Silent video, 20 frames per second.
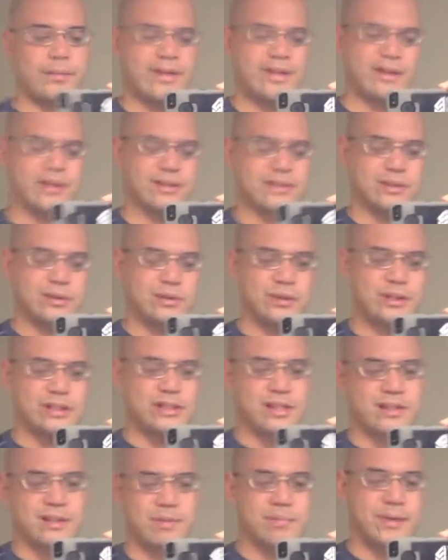be also doing
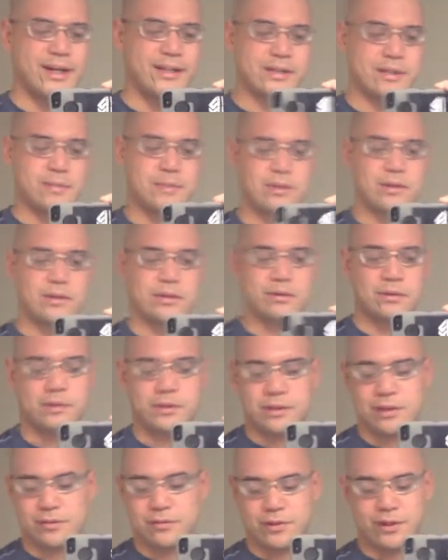chest and biceps too,
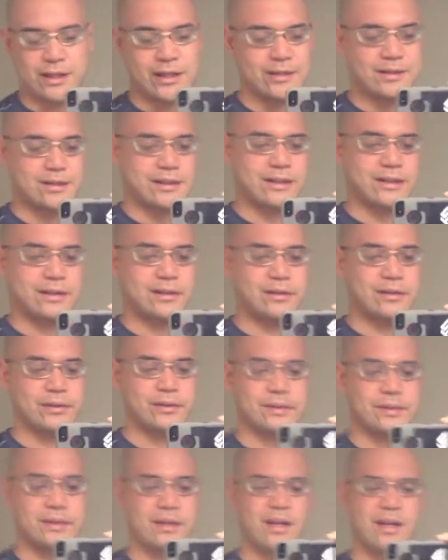just for kicks and
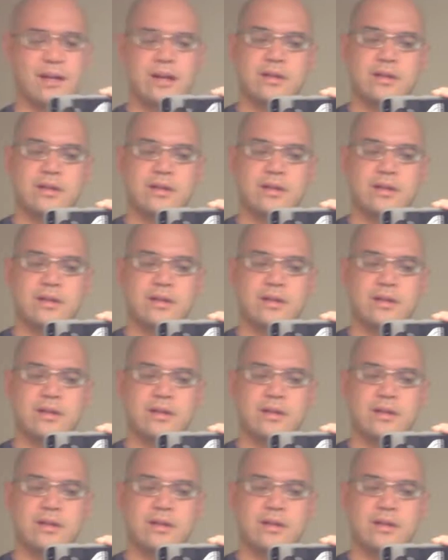giggles.